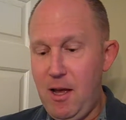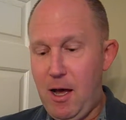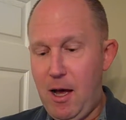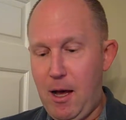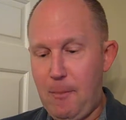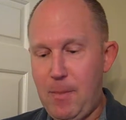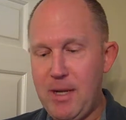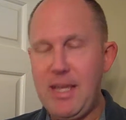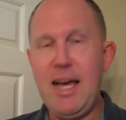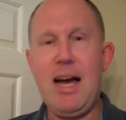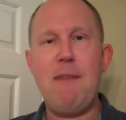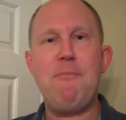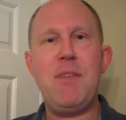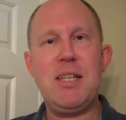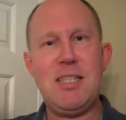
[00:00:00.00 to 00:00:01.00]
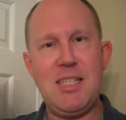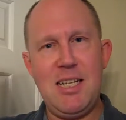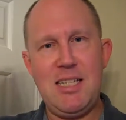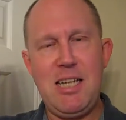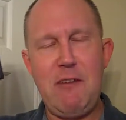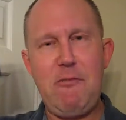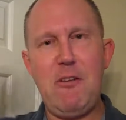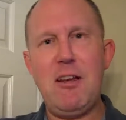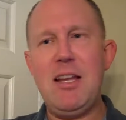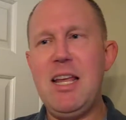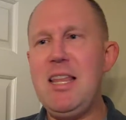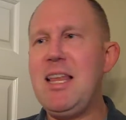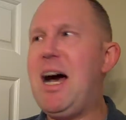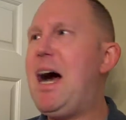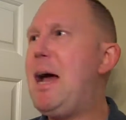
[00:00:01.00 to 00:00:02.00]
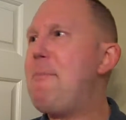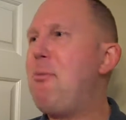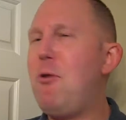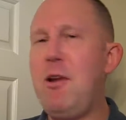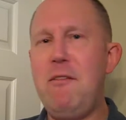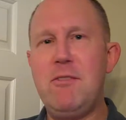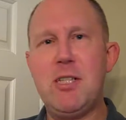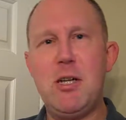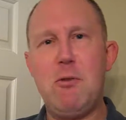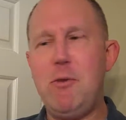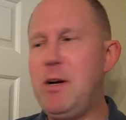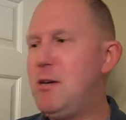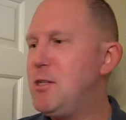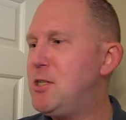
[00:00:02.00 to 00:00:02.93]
That's definitely the high point of his career,